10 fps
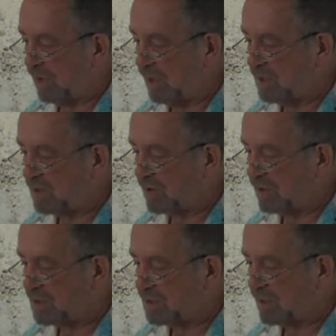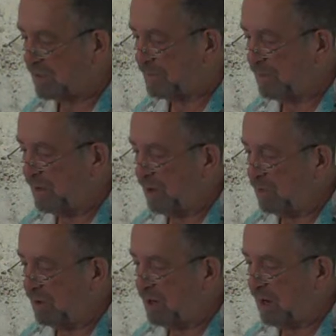or drawers is a
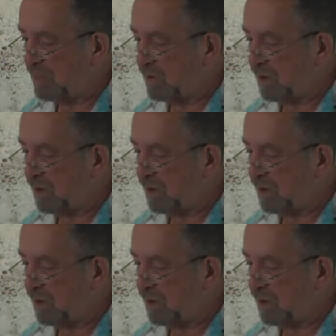fuse,